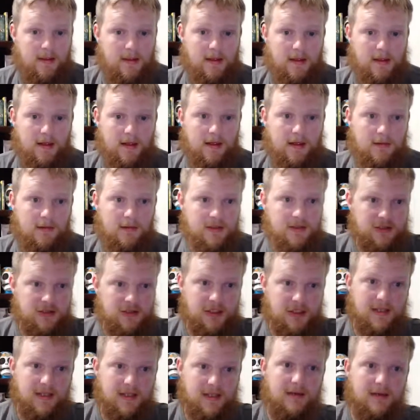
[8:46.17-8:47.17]
oh
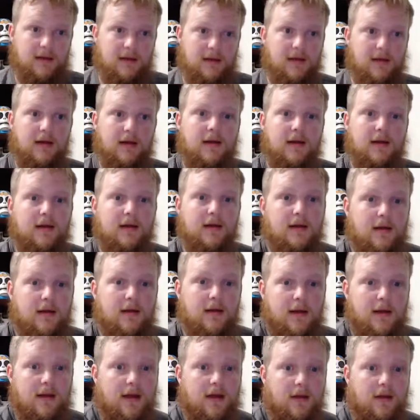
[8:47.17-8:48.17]
shit.
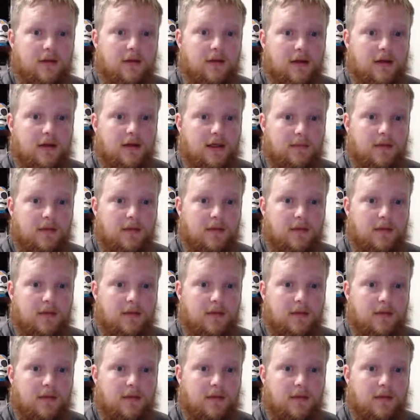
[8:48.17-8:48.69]
I'll look up